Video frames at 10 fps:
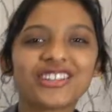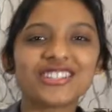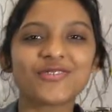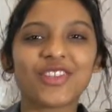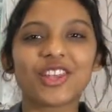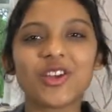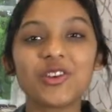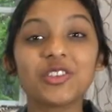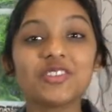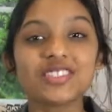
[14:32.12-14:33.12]
in this video,
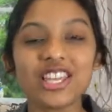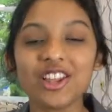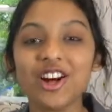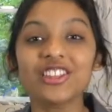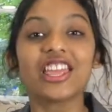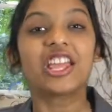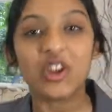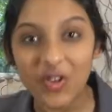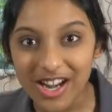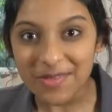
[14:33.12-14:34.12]
you've seen all the
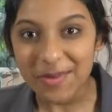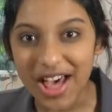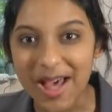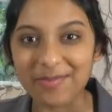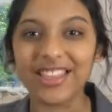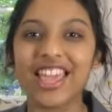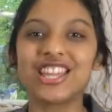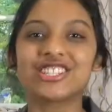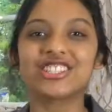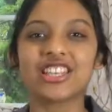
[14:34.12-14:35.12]
incredible
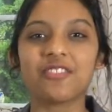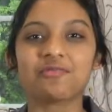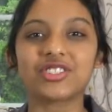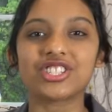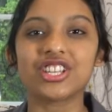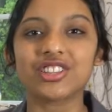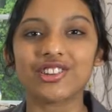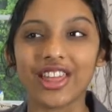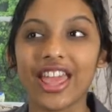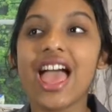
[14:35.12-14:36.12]
applications of machine
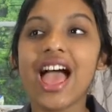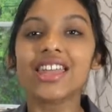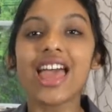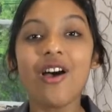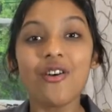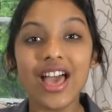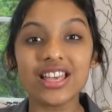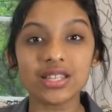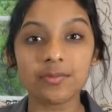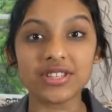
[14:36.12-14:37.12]
learning and how it has
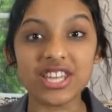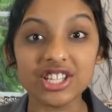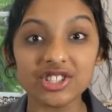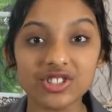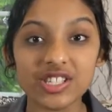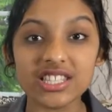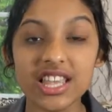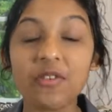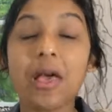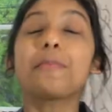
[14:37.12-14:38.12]
the potential to
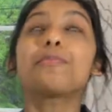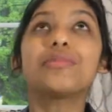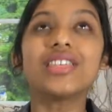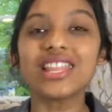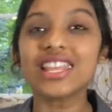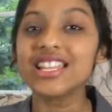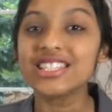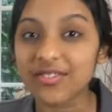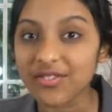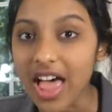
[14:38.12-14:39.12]
save millions
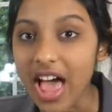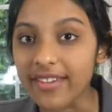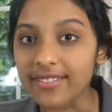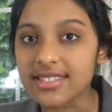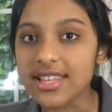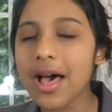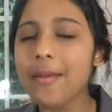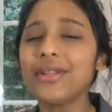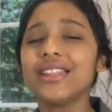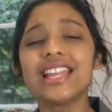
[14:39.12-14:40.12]
of lives.
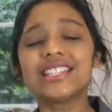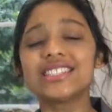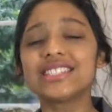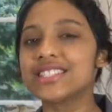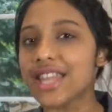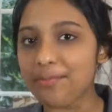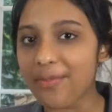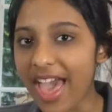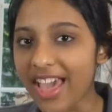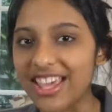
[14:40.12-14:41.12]
But let's step
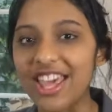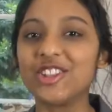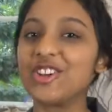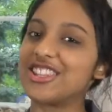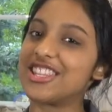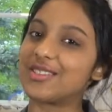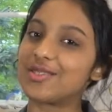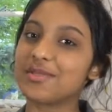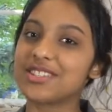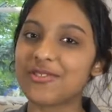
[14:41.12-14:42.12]
back and look at this
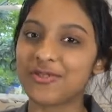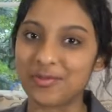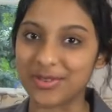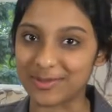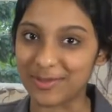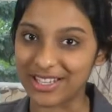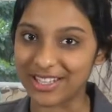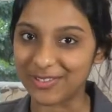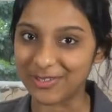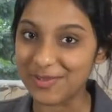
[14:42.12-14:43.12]
from a different
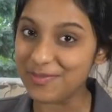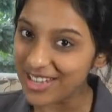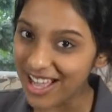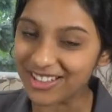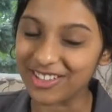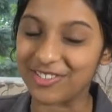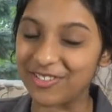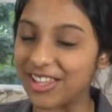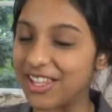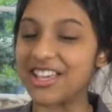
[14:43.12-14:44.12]
perspective. But not
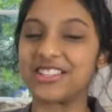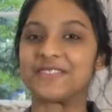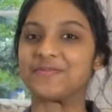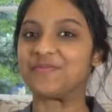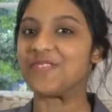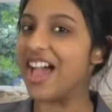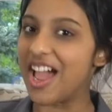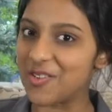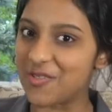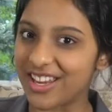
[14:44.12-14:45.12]
literally, because I
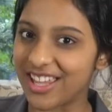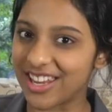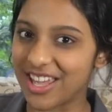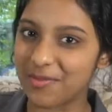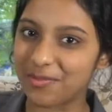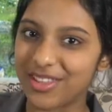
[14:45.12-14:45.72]
don't want to get up.